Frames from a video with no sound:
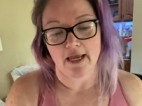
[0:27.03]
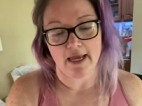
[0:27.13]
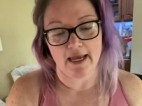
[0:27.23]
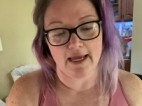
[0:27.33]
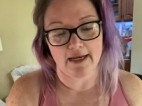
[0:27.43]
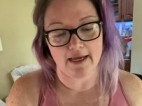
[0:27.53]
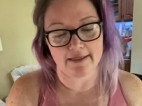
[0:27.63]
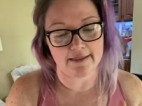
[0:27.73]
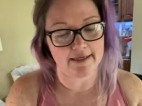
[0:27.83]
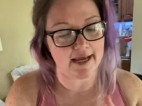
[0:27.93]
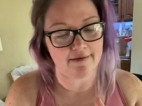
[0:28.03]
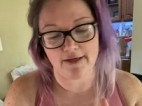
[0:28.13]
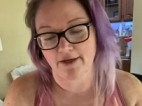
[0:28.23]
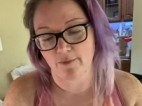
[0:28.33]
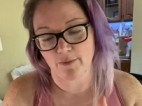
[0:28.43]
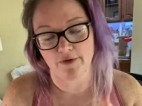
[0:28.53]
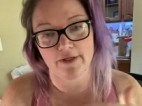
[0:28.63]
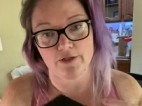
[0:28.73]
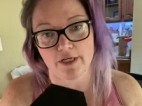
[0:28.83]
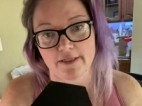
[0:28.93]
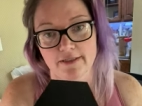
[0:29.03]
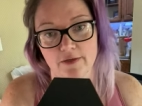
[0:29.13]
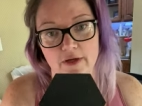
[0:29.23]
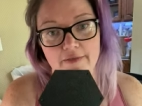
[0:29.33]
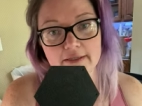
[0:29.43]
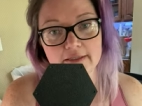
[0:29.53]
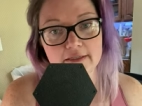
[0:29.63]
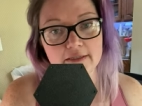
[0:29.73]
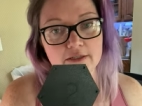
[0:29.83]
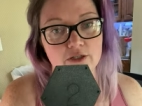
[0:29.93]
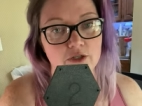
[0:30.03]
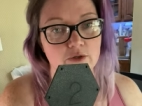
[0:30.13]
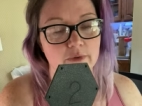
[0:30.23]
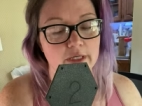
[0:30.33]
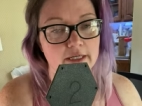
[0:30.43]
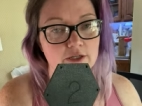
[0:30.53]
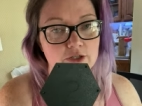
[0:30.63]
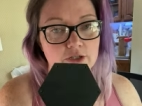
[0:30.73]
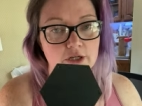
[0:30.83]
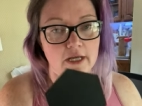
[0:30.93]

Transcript: And I haven't numbered these yet. So, and this is the 2-inch.